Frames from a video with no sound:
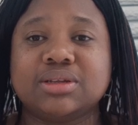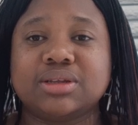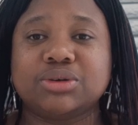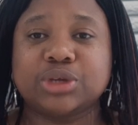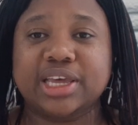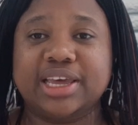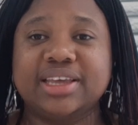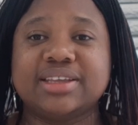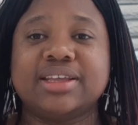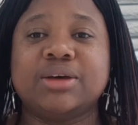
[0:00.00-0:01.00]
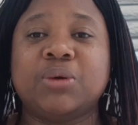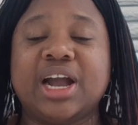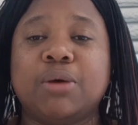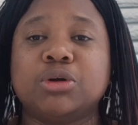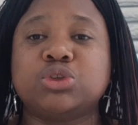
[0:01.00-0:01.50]
okay,
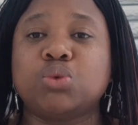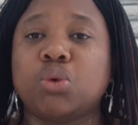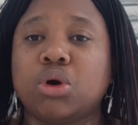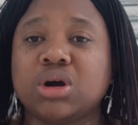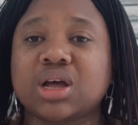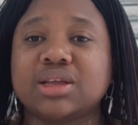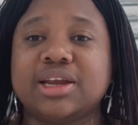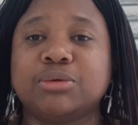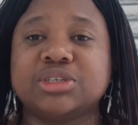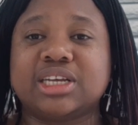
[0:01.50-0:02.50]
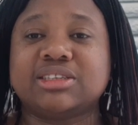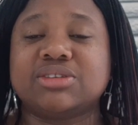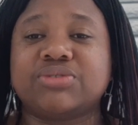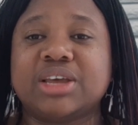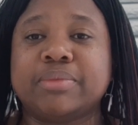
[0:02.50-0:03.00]
where I want to work, that will
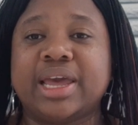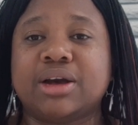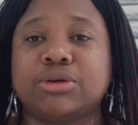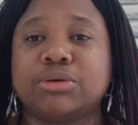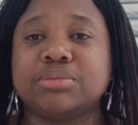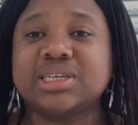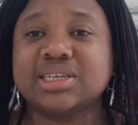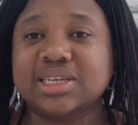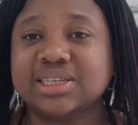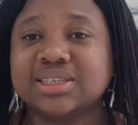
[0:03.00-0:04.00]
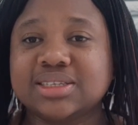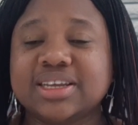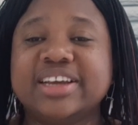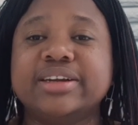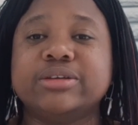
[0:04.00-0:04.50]
satisfy my economic needs.
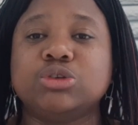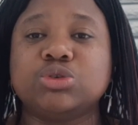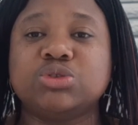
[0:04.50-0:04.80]
You should